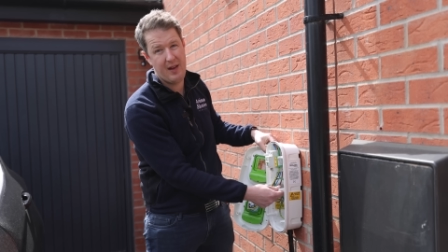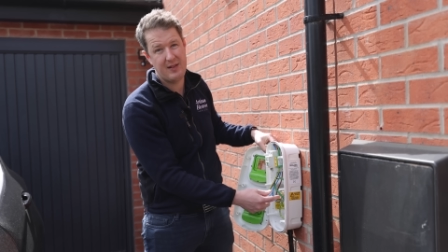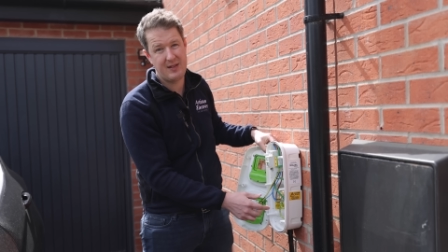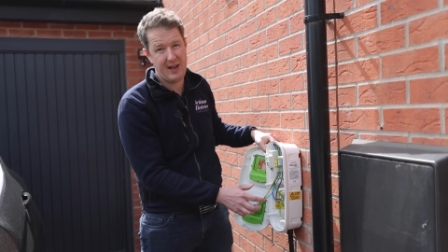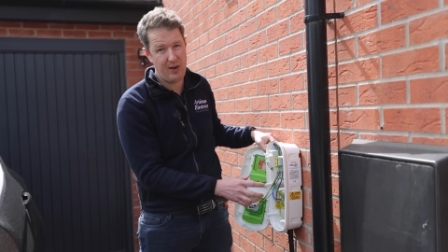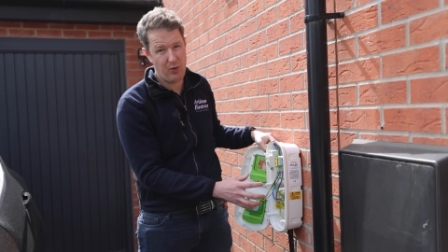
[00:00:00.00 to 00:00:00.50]

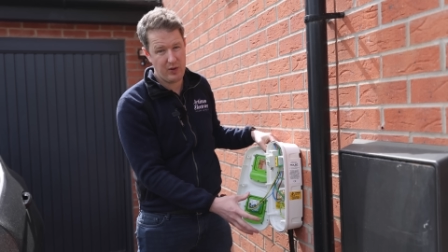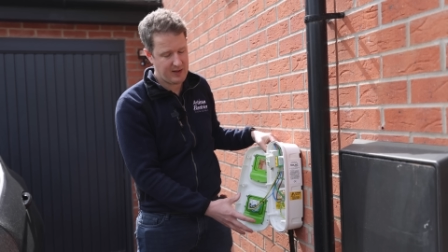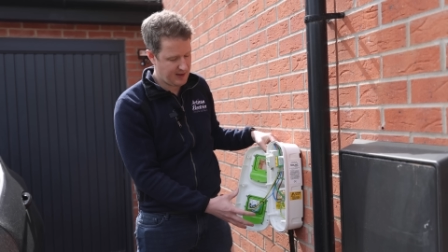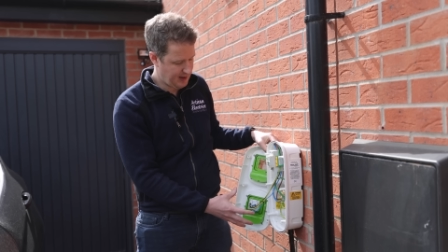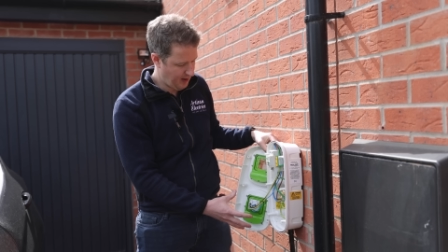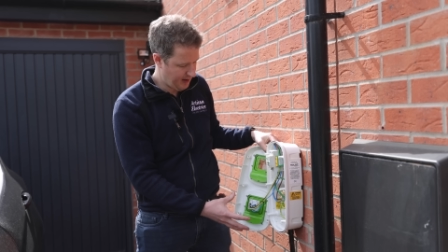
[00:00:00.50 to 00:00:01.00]
this in order
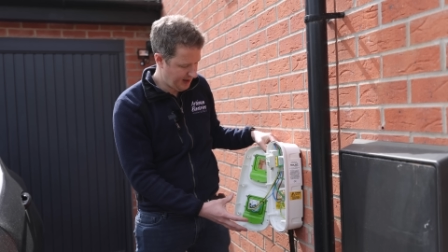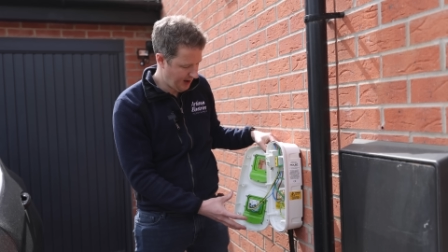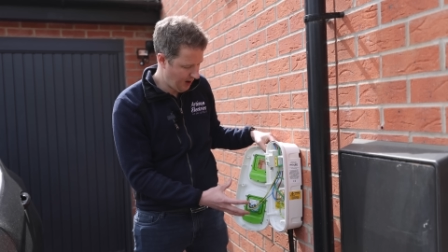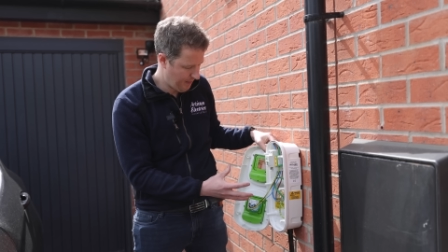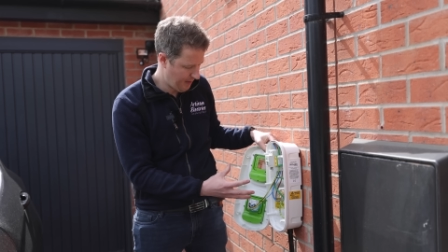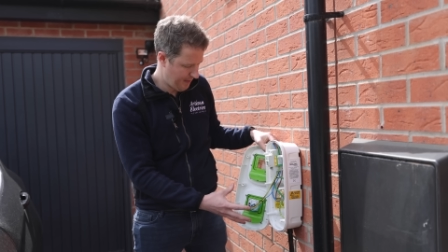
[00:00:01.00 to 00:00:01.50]
to tidy it
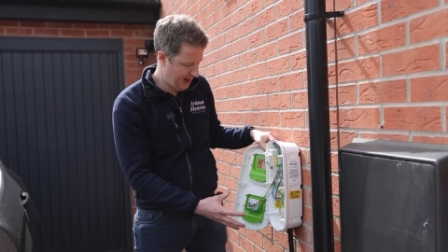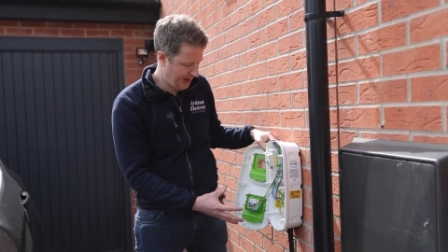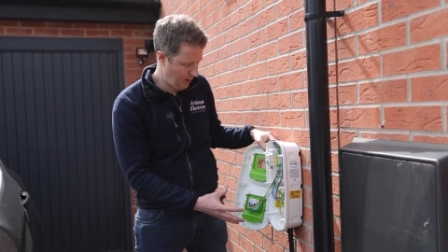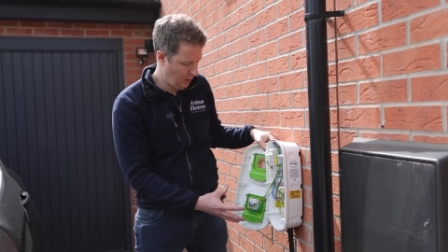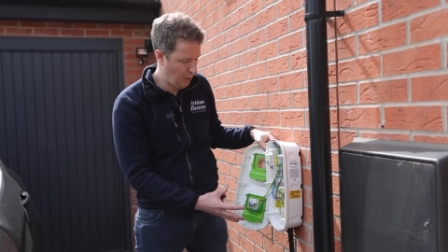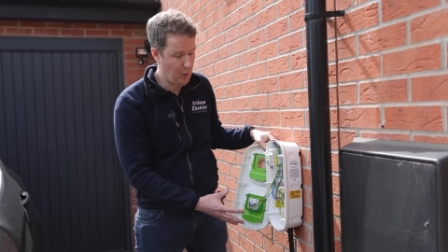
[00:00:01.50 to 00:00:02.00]
up and make
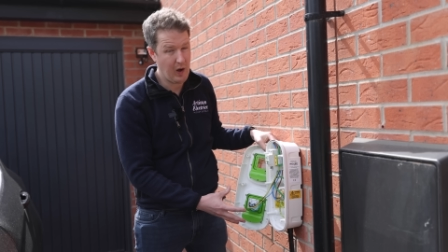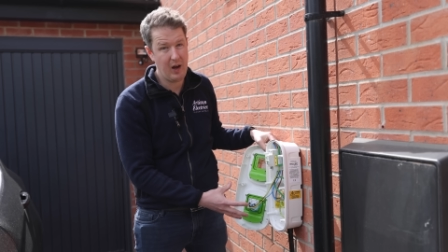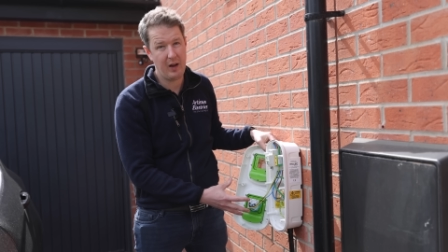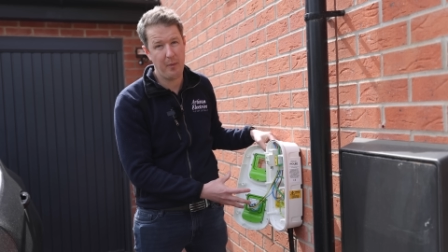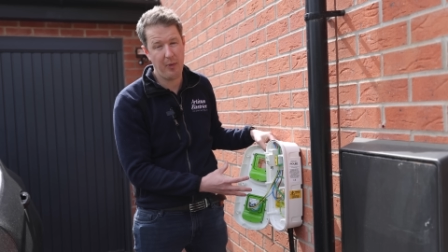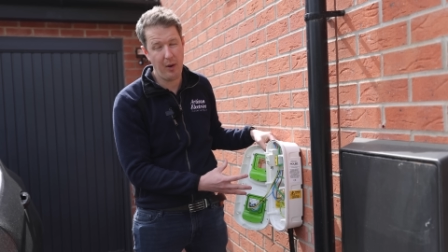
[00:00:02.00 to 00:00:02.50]
it all work
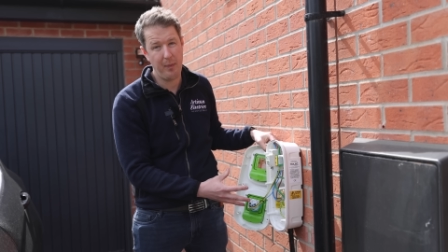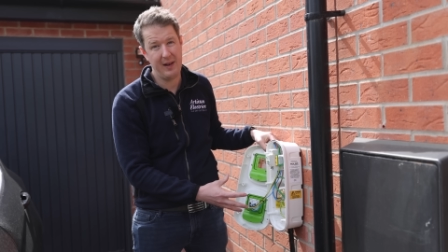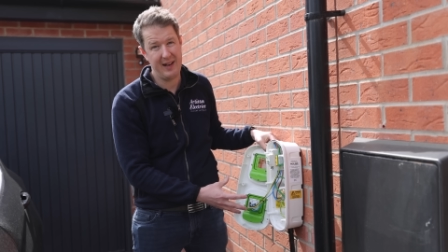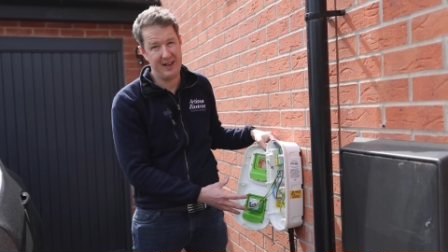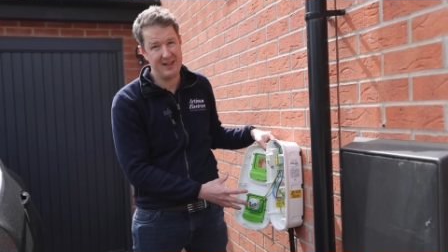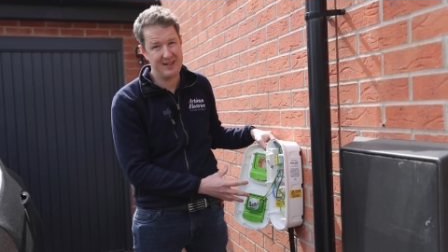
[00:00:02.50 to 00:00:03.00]

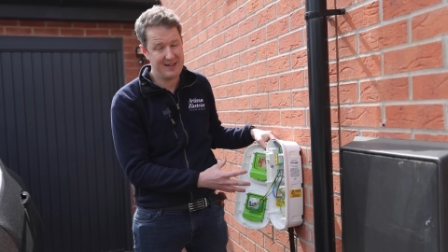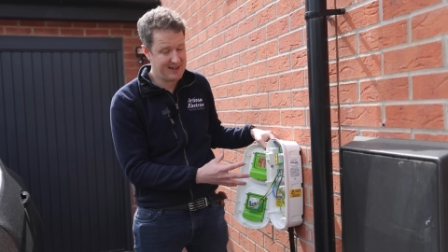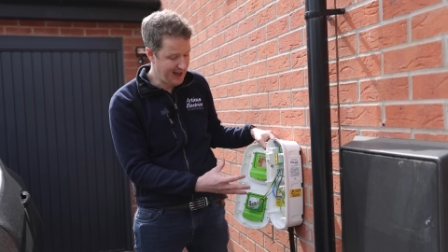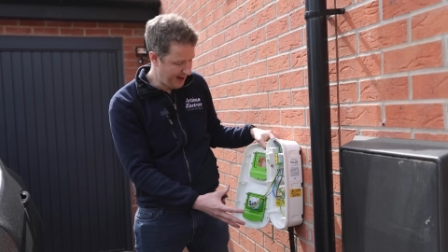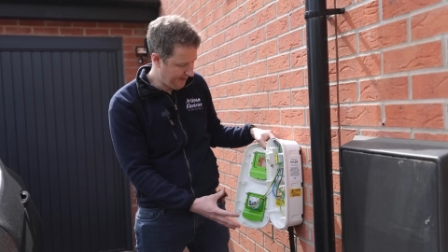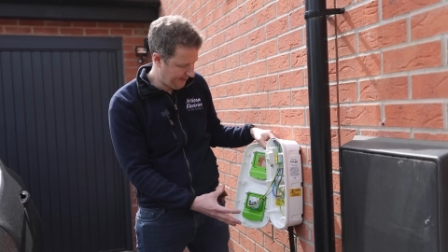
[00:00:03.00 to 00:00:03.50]
properly and
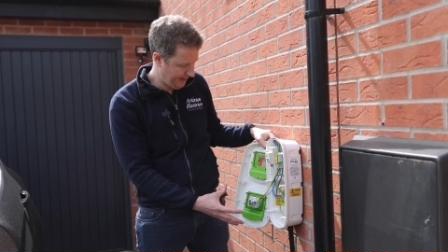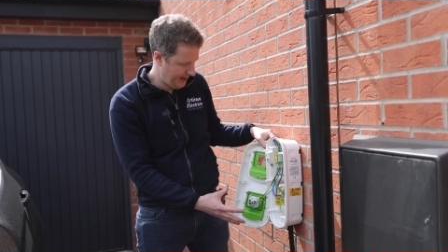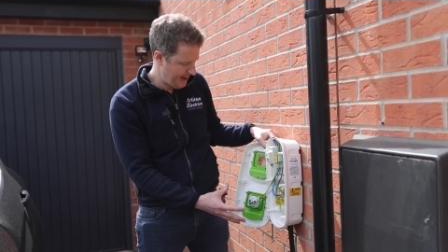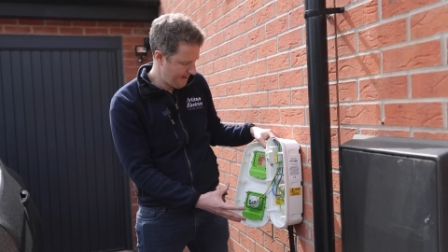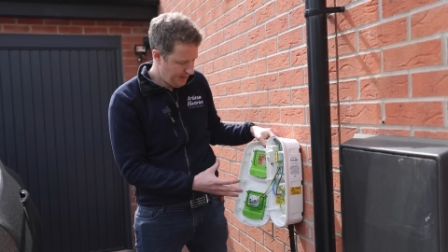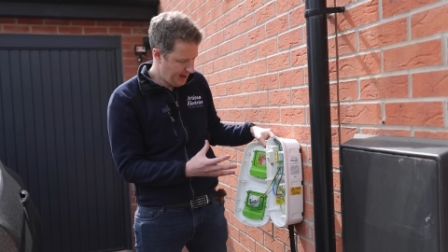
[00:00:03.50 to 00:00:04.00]
safely.